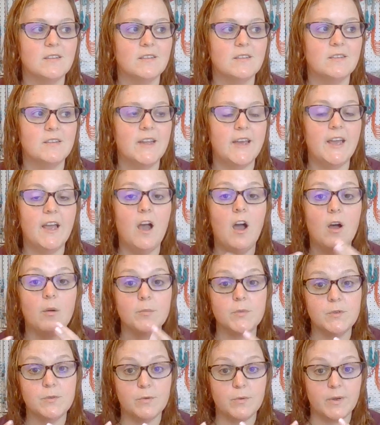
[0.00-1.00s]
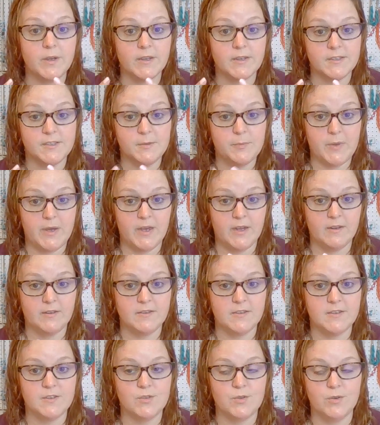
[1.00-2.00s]
they come to expect
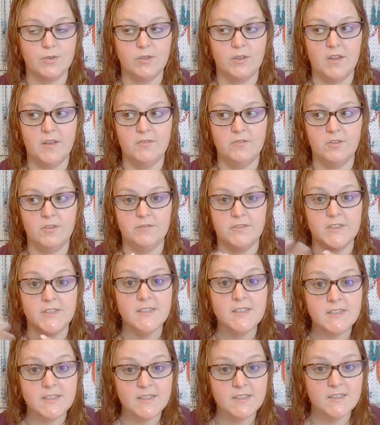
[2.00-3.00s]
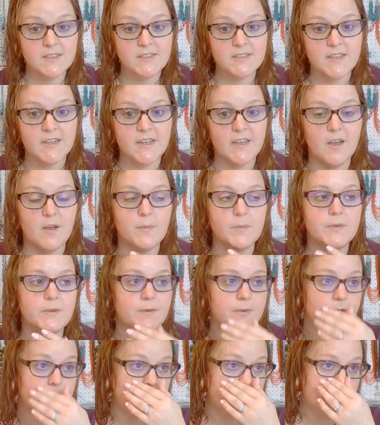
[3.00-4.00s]
a certain level of assistance. They come to
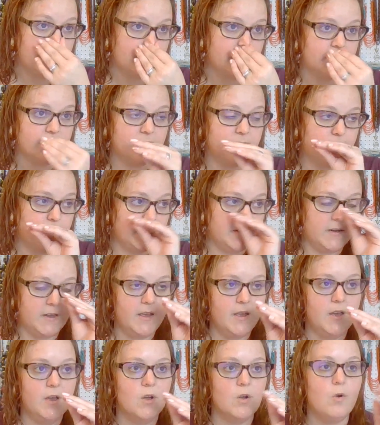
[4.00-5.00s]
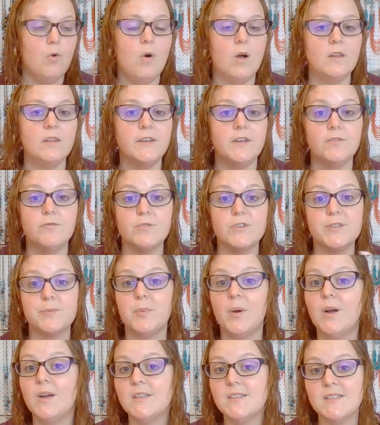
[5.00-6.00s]
expect a certain quality of
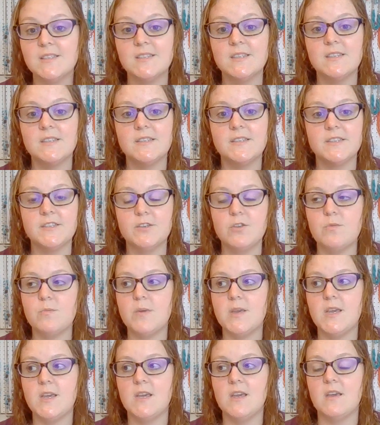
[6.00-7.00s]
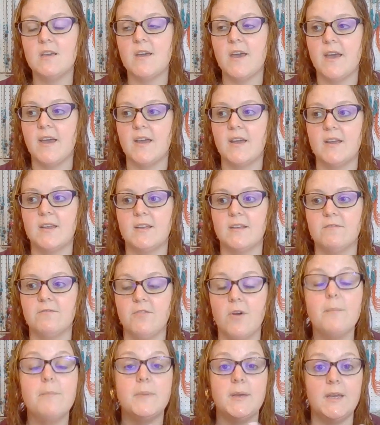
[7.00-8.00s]
responses to me and
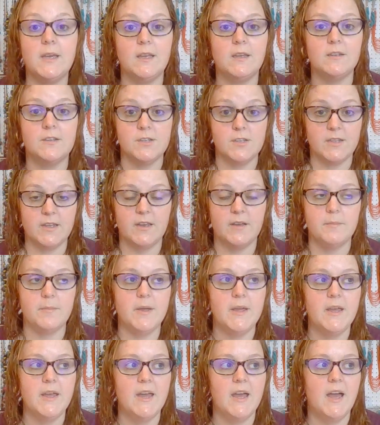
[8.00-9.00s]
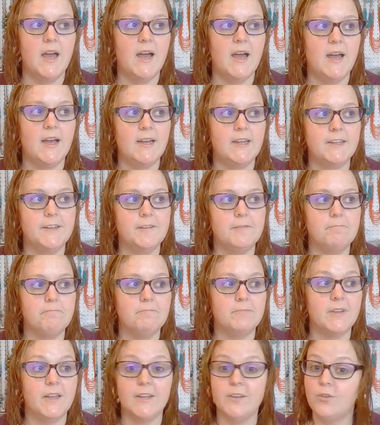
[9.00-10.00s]
from me to them. And
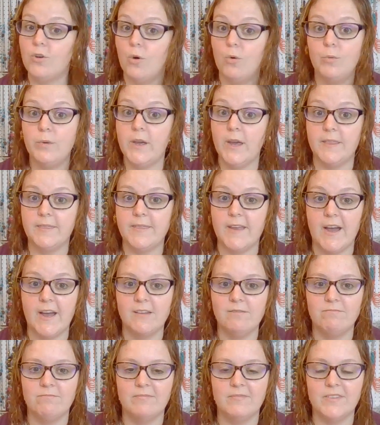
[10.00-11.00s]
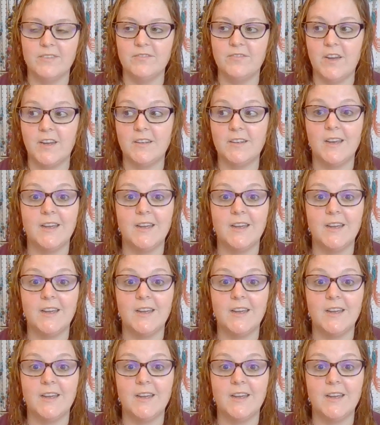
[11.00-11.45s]
they don't get that. In fact,